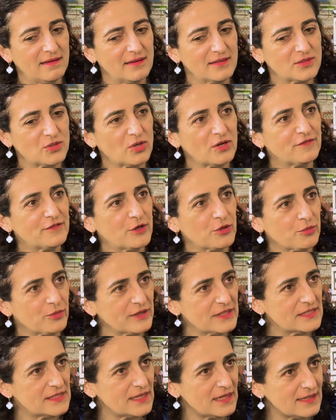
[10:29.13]
sort of your
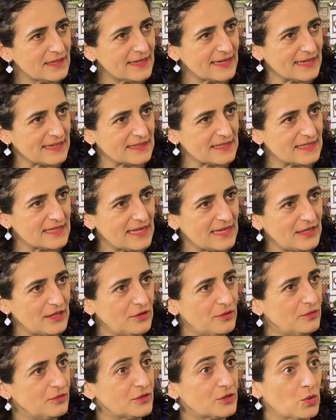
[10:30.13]
resilience that
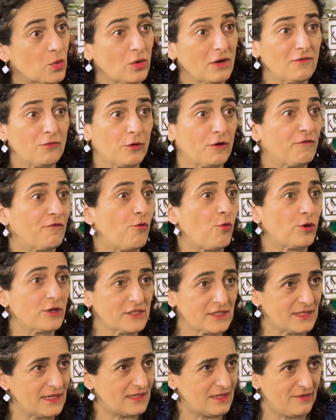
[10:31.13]
you sort of were
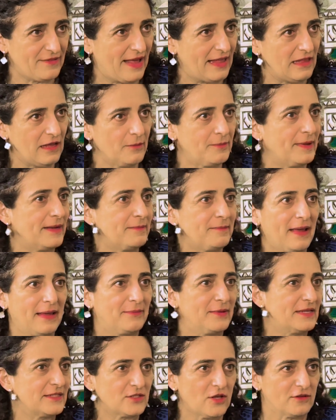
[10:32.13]
forced to develop, and
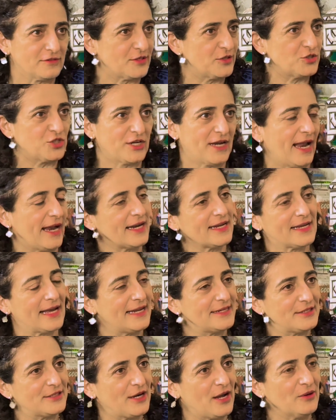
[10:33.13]
maybe it's also genetic, I
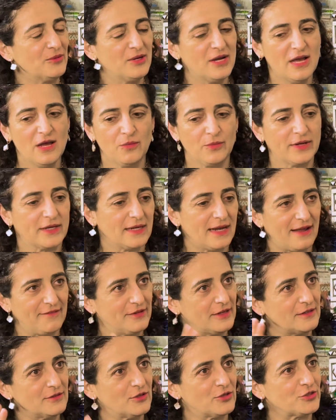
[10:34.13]
don't know. We can have
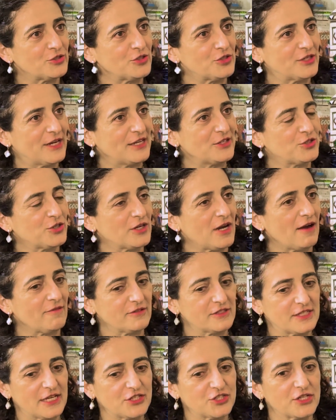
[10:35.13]
a nurture-nature
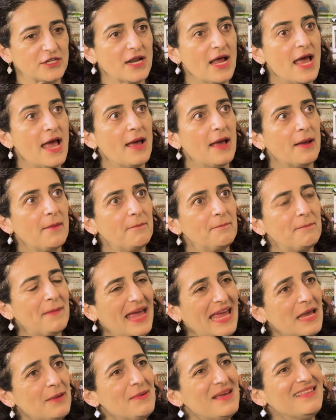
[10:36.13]
conversation.
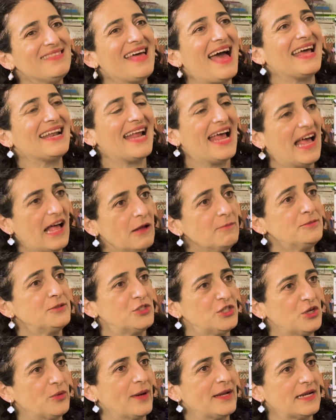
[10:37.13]
Maybe that
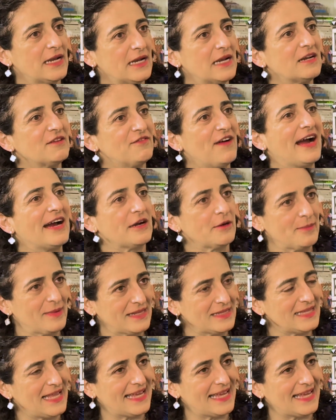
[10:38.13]
helped you in an environment